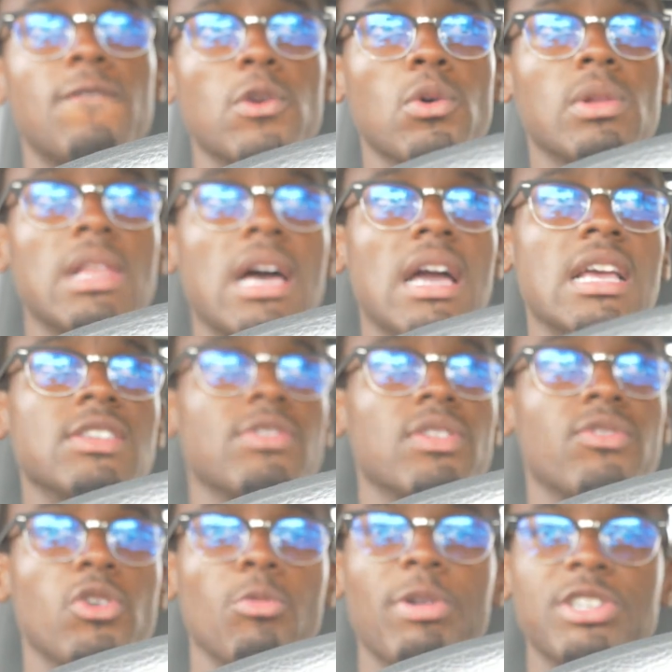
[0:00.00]
fuel lines for
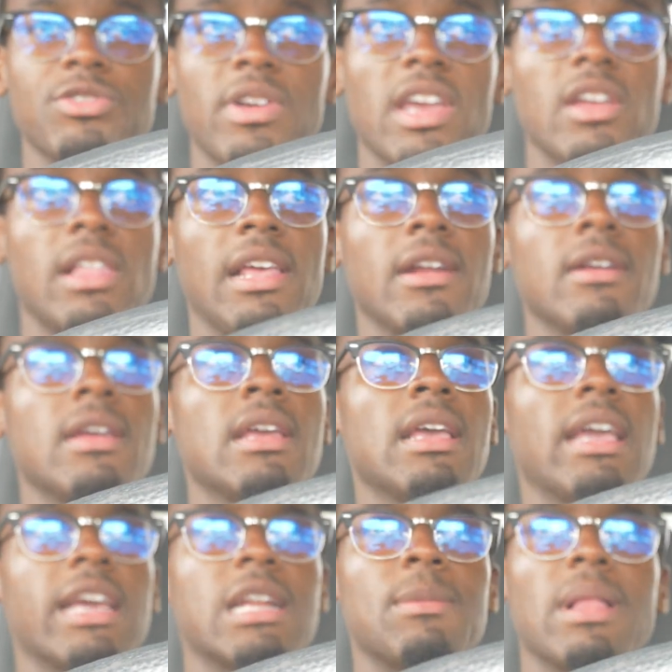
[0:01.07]
the fuel pressure regulator,
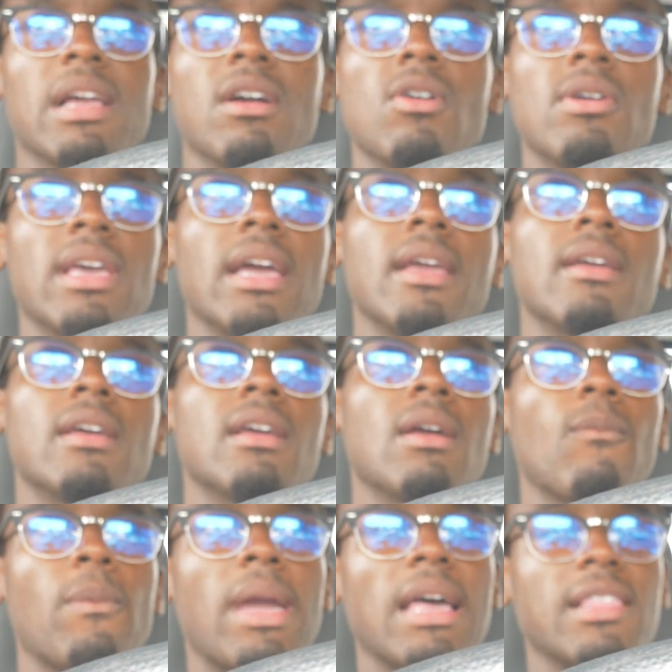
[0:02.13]
and I'm like, okay,
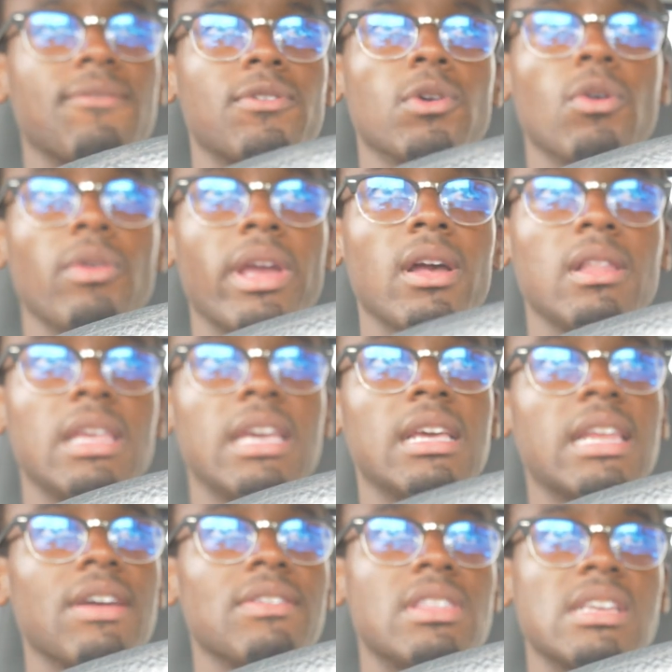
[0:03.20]
we got the fuel rail
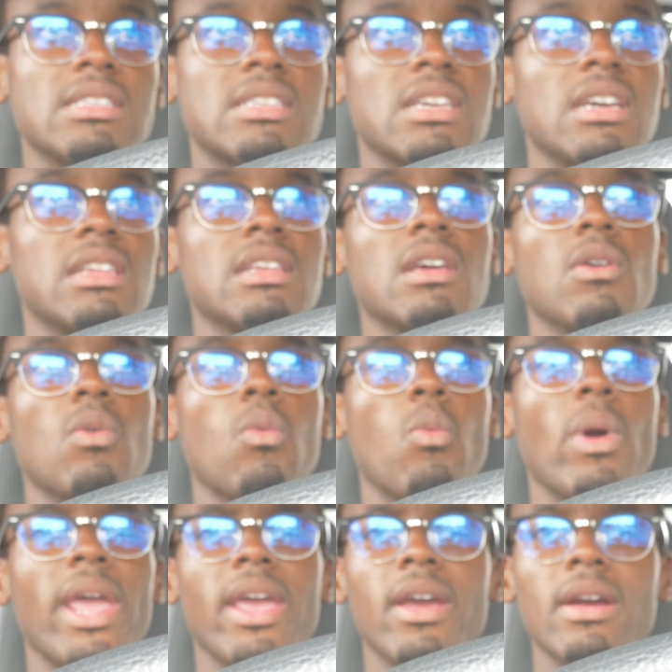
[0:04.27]
in, everything's good.
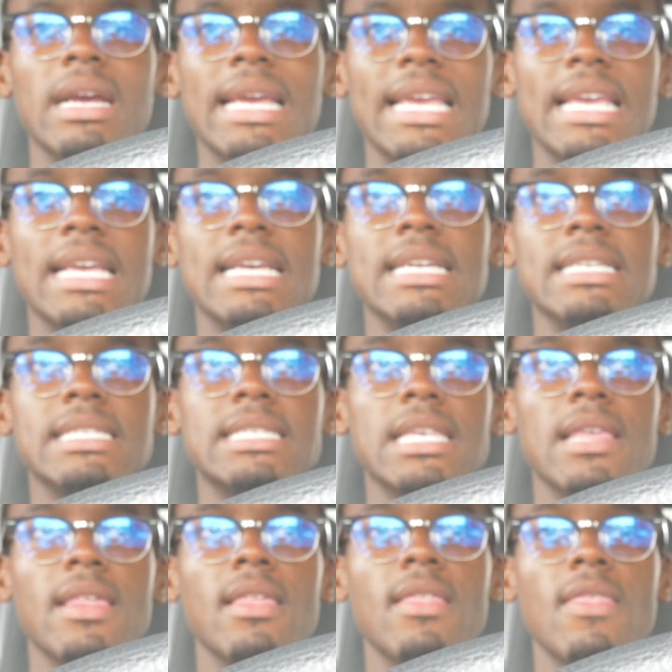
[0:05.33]
Where
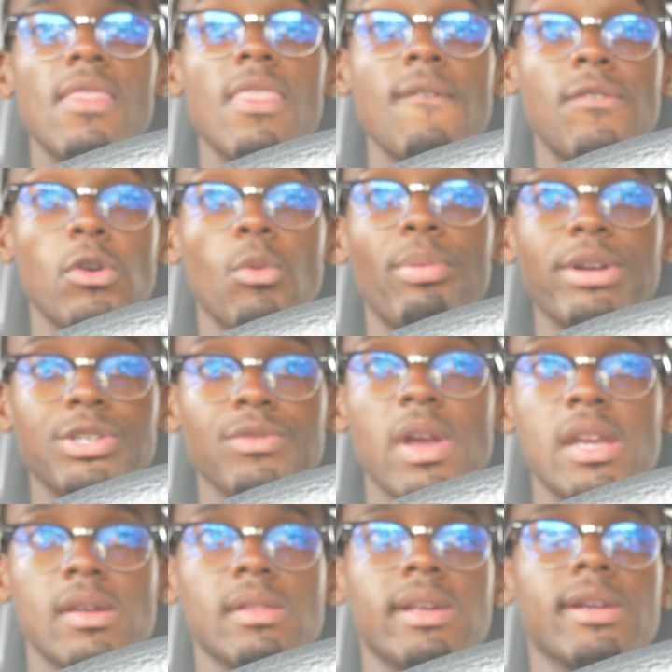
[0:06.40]
is the fuel pressure
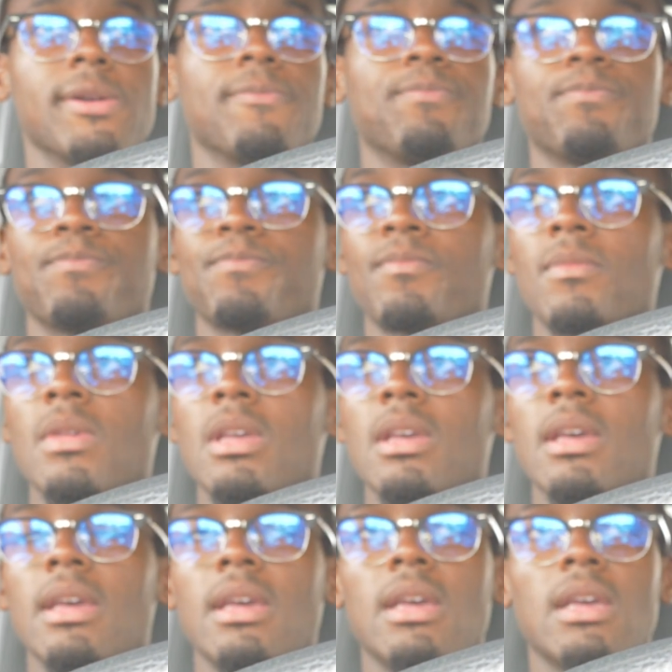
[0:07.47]
regulator?
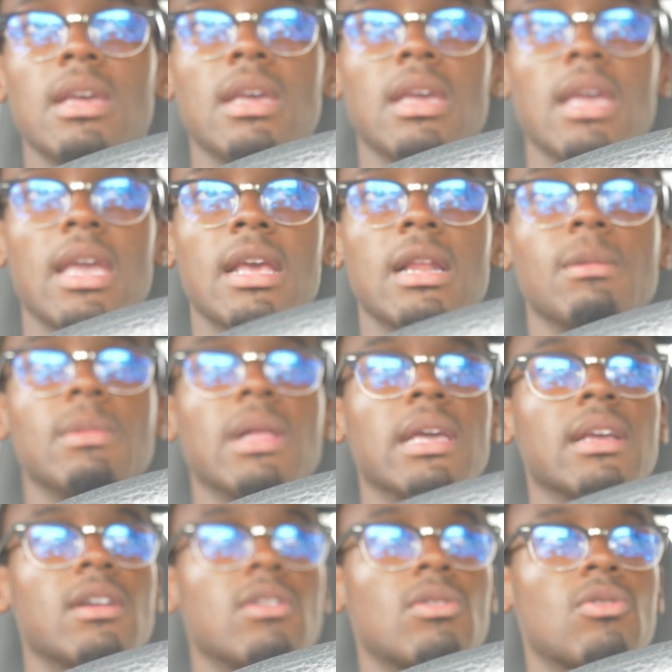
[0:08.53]
And I'm
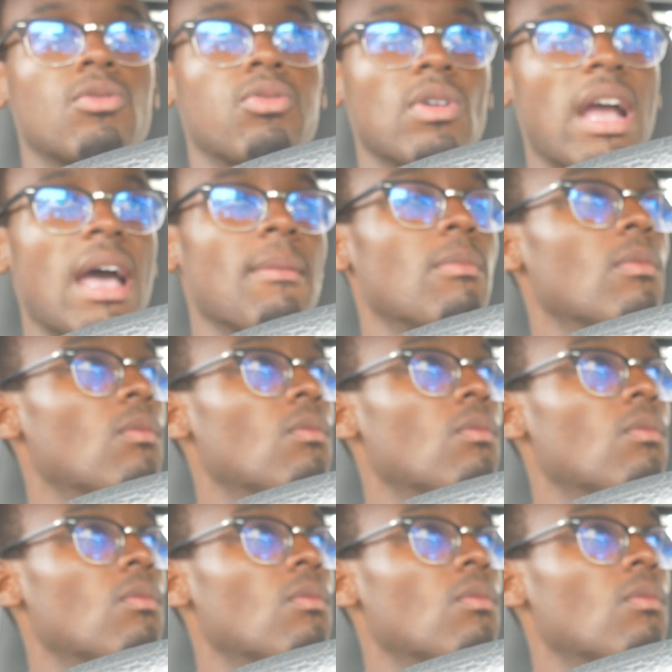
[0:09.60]
like, crap,